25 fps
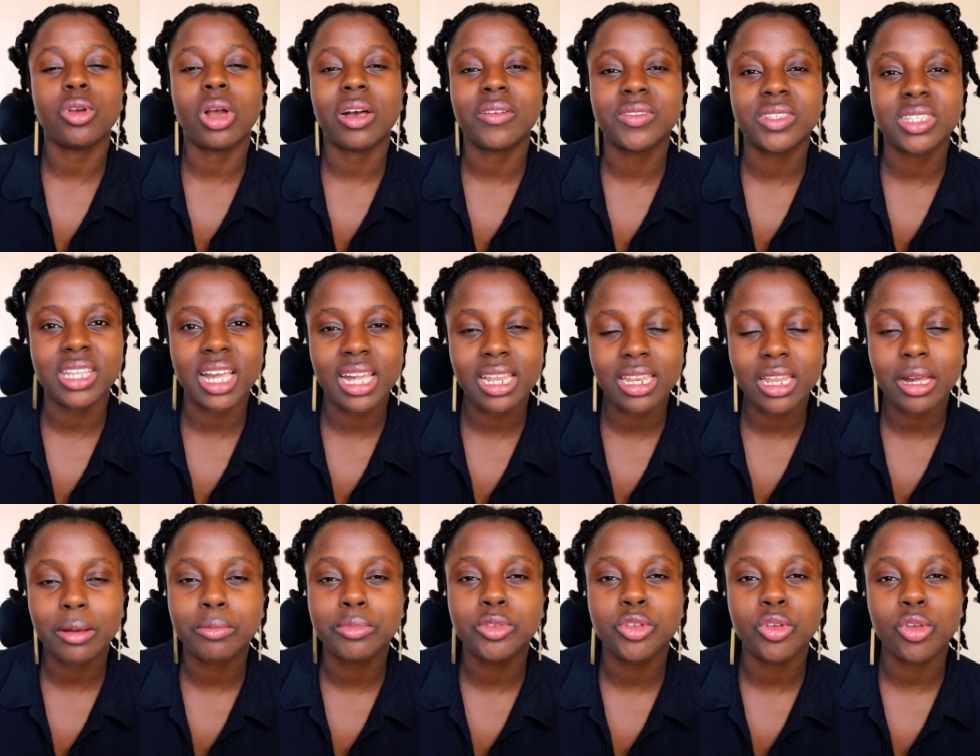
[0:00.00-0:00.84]
you have
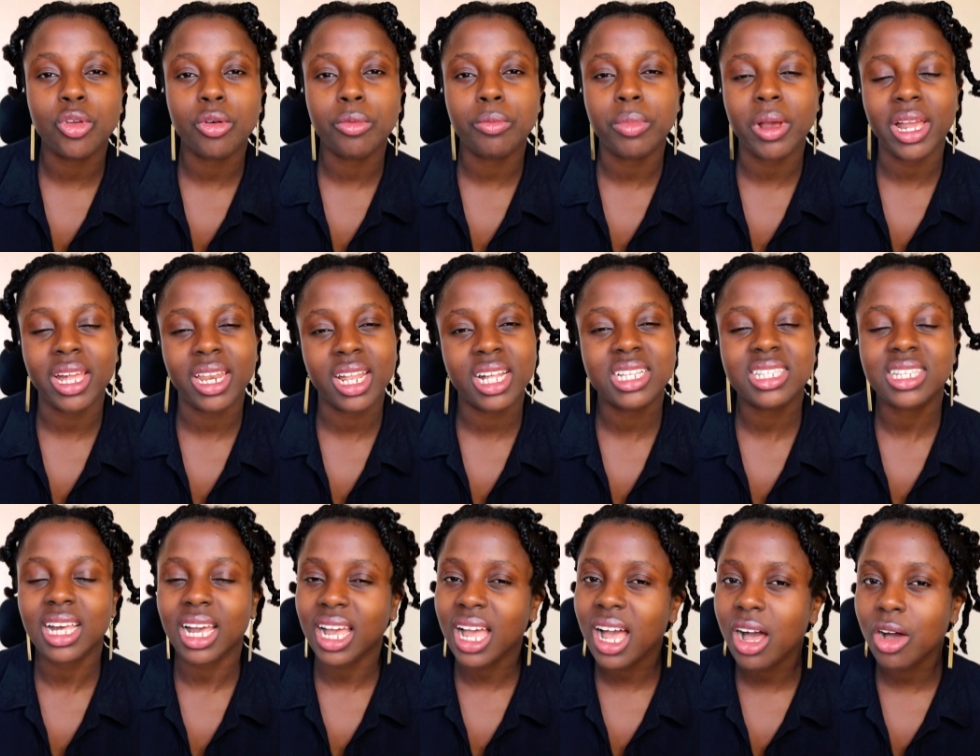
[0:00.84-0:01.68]
signed up to your
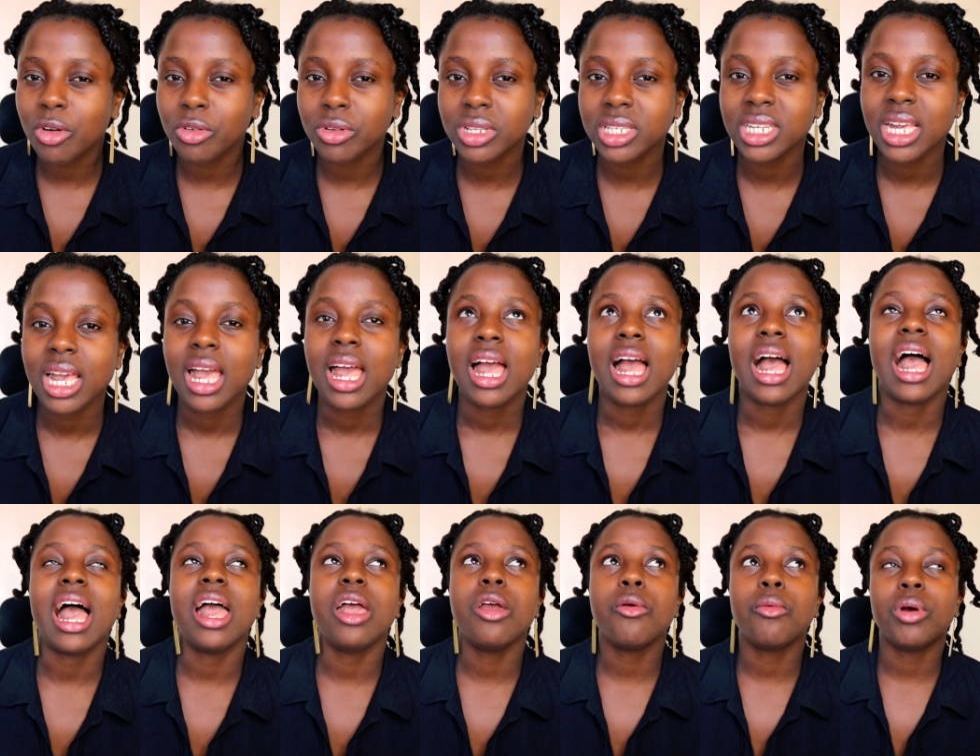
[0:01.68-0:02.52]
Binance account
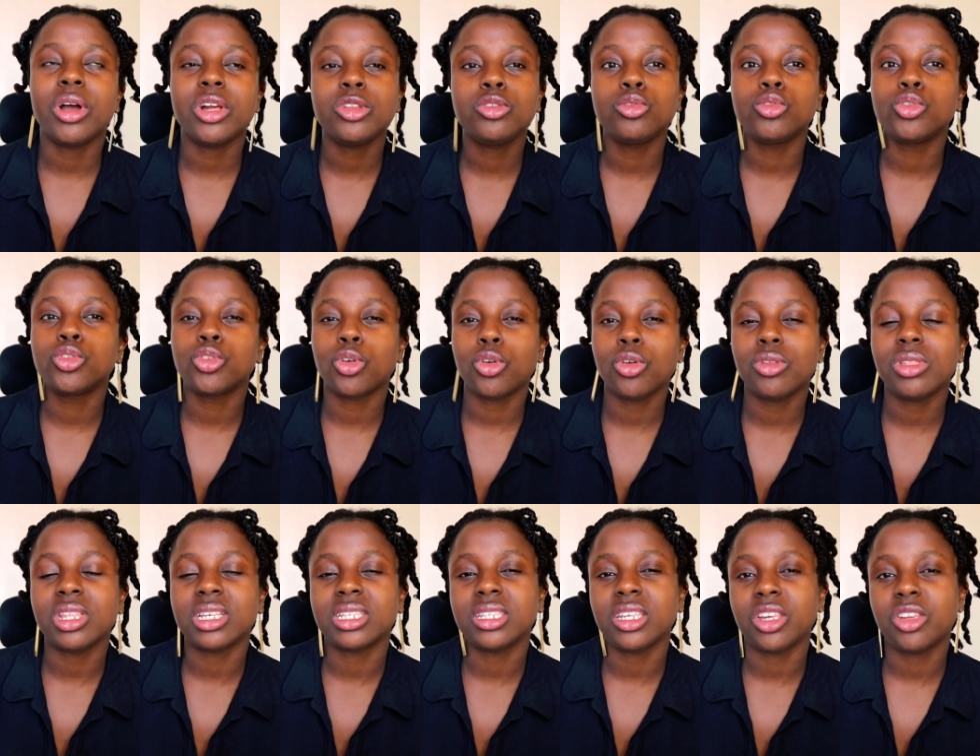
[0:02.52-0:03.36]
I want to show
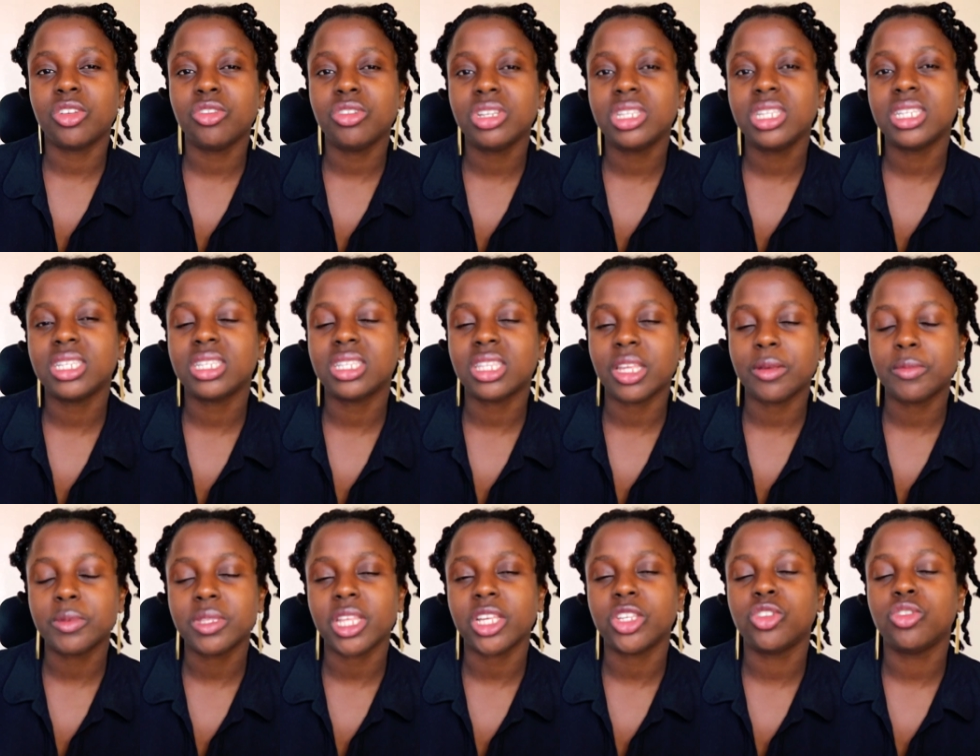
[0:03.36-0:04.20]
you the security
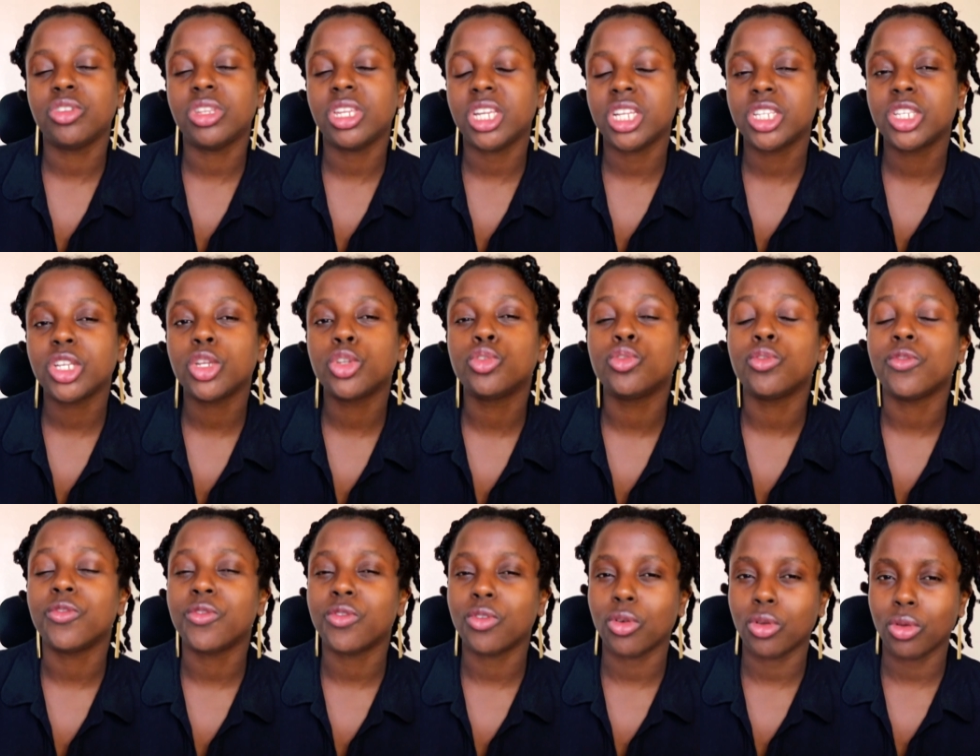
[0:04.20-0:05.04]
steps that you need
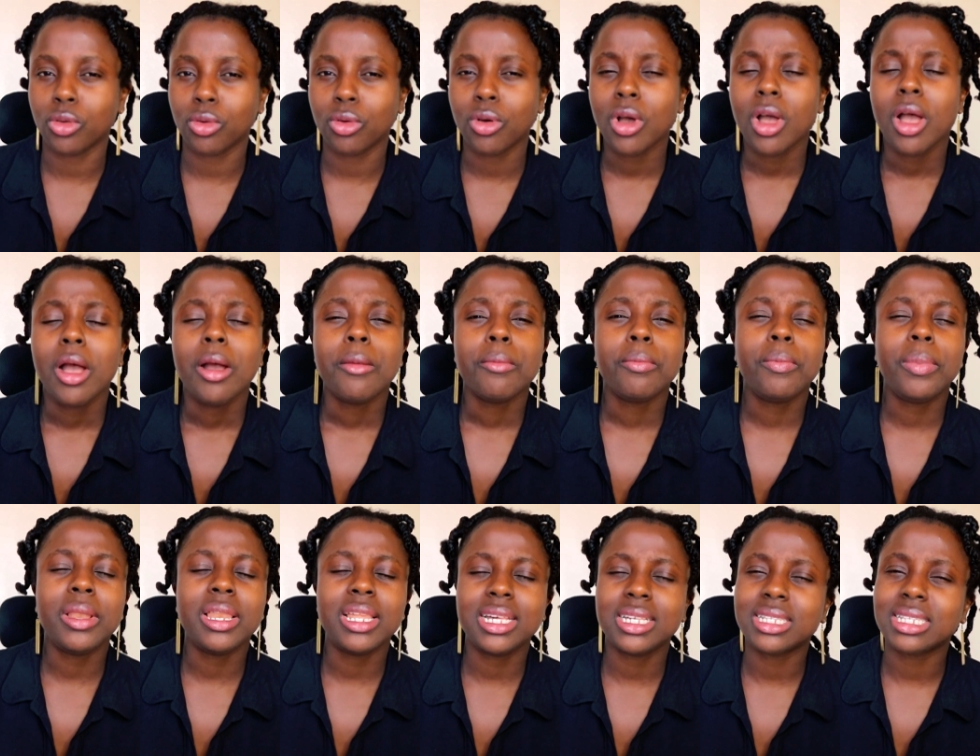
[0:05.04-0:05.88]
to follow
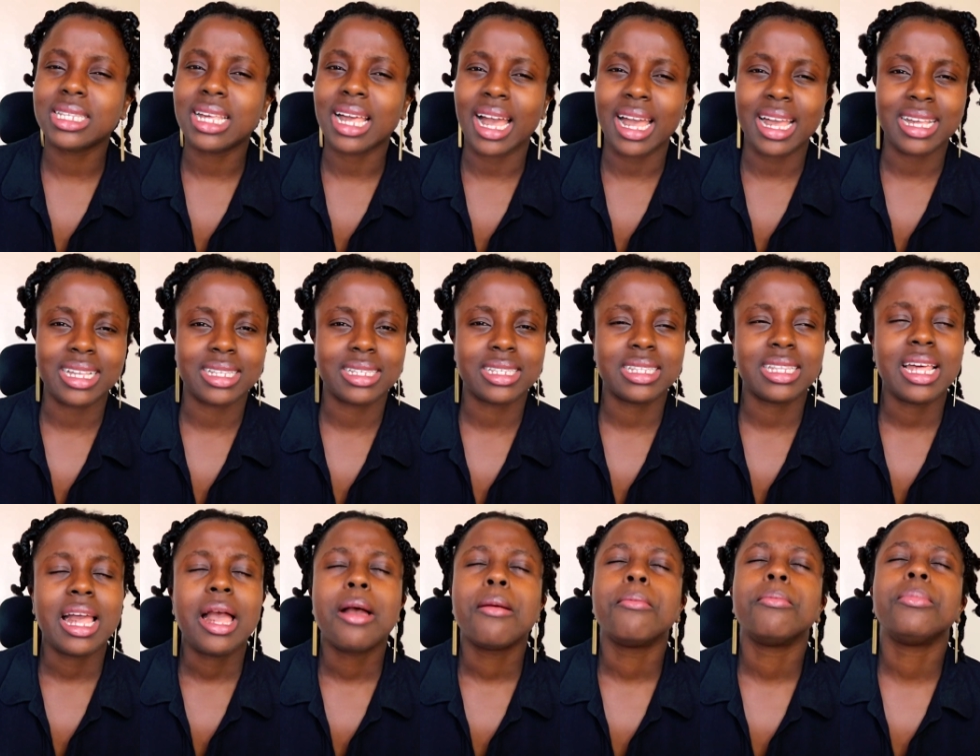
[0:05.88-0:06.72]
please guys
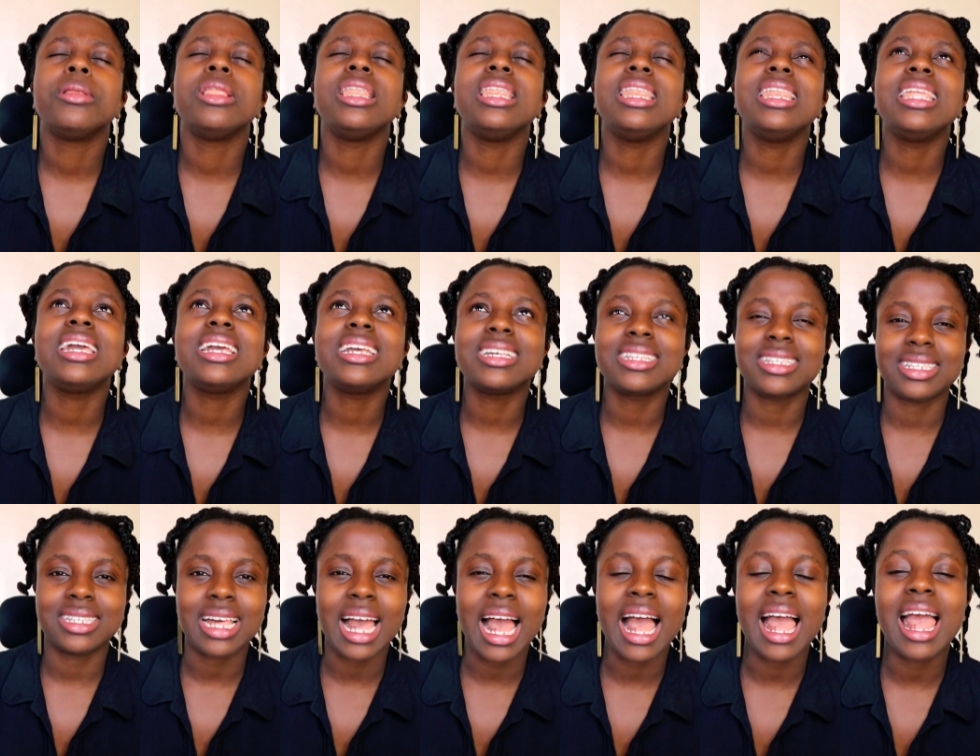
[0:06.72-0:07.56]

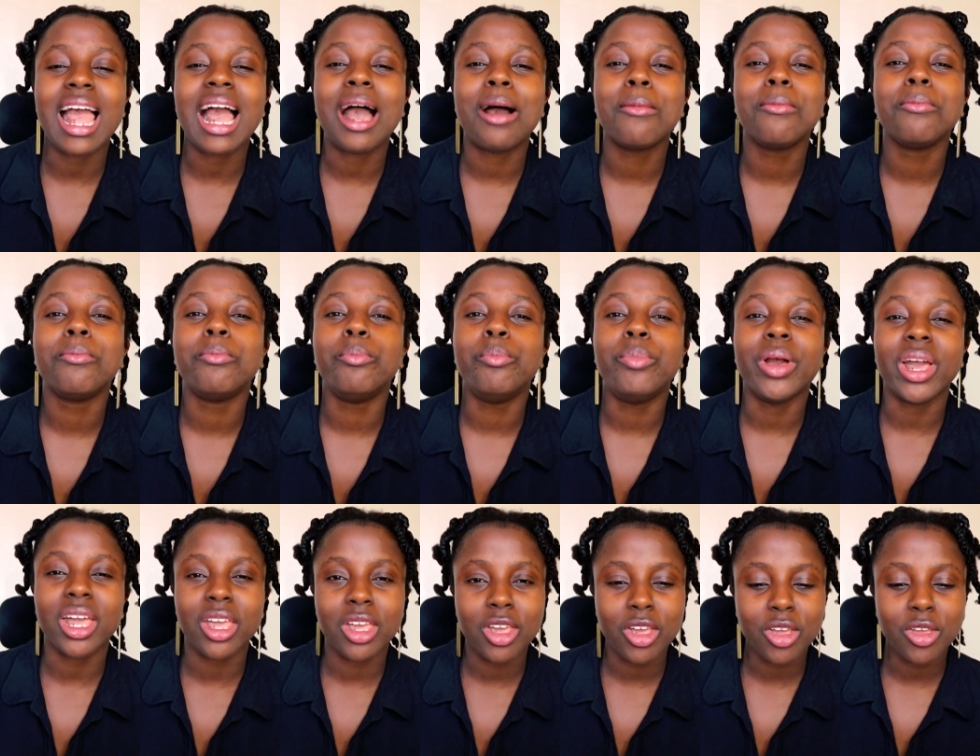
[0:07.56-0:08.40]
please I am
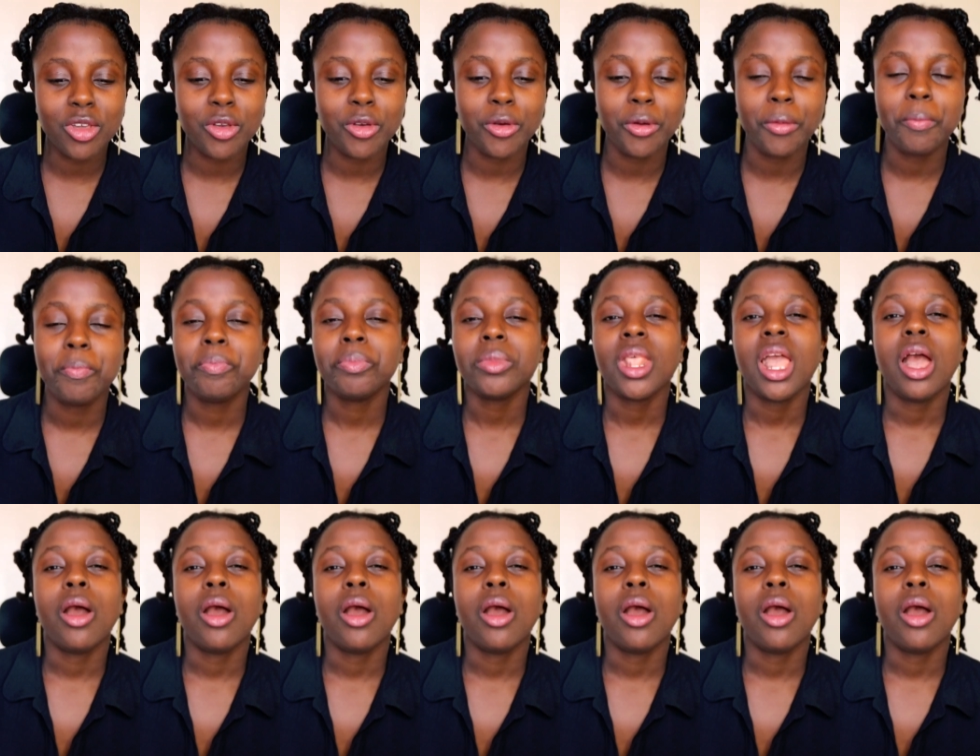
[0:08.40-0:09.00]
begging you